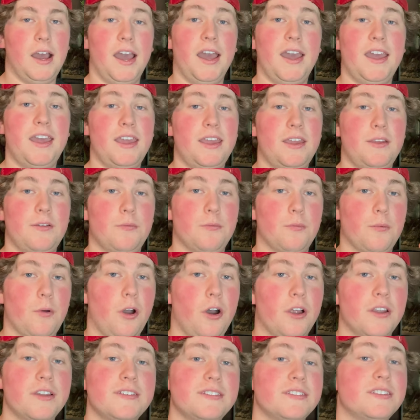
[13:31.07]
I
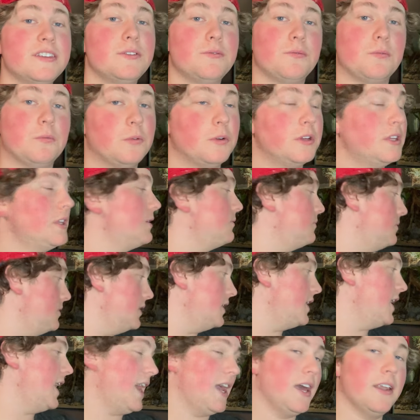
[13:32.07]
honestly really,
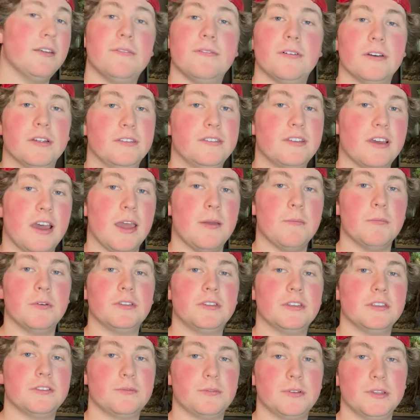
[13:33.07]
really had a fun time
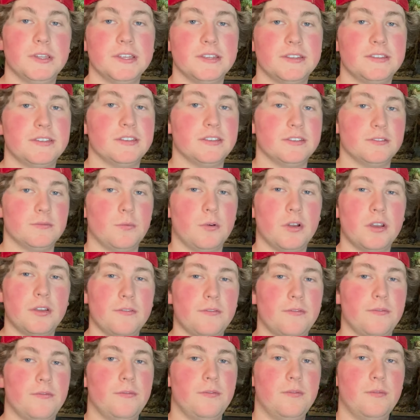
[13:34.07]
with this one. This is one
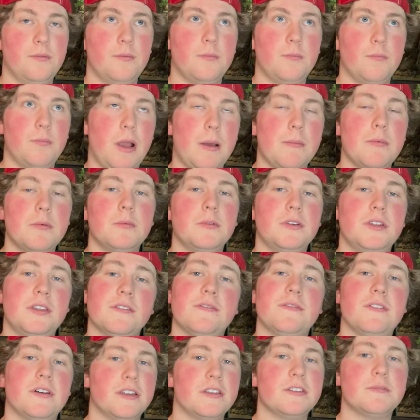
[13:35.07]
of probably the
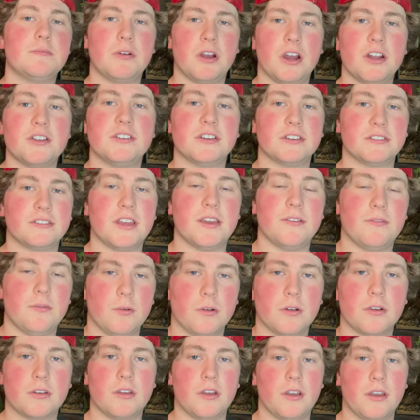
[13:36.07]
funnest projects I've
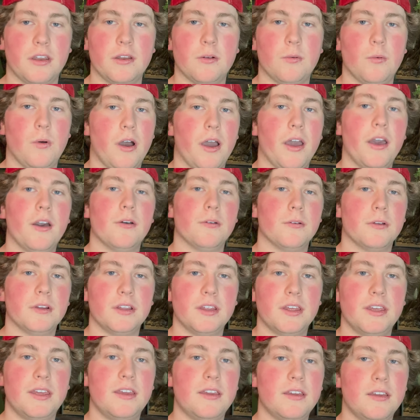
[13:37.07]
worked on in a while,
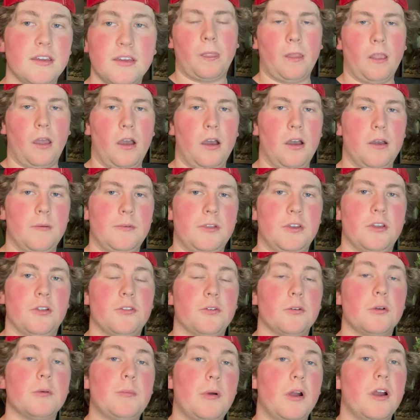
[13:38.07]
really. Um, you know,
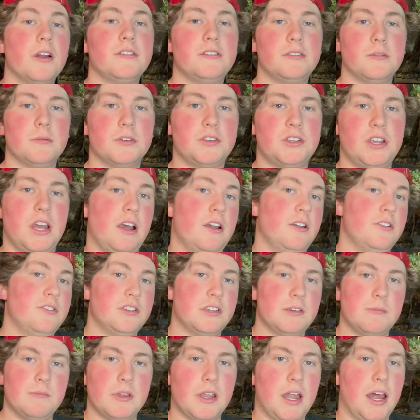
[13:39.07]
there were parts that were
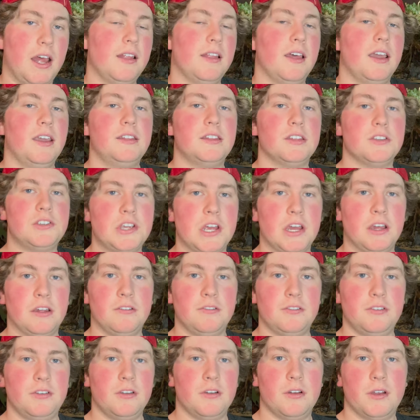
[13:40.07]
challenging, but I like the
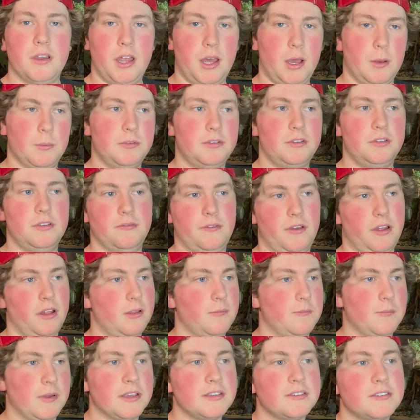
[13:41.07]
challenge. You know, it helps
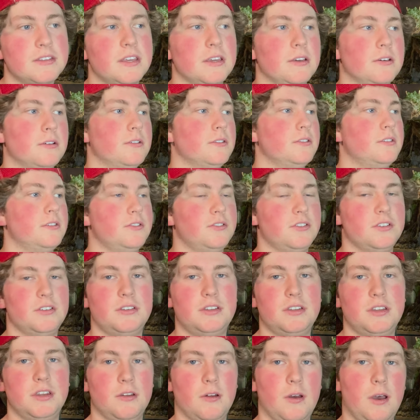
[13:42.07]
develop my skills and
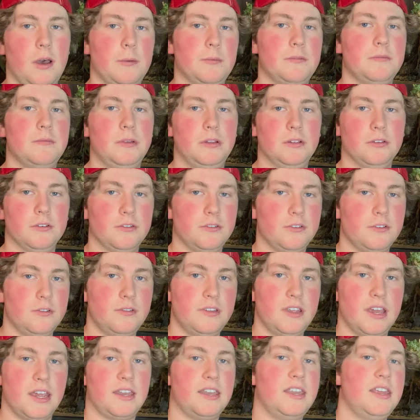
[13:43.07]
just, you know, helps me learn new
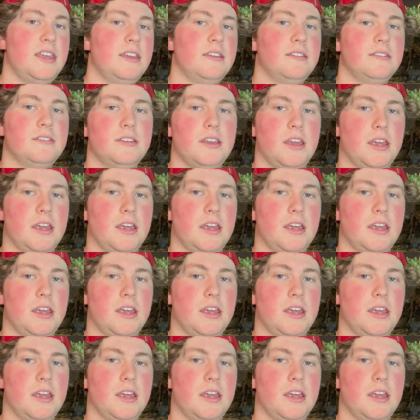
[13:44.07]
techniques.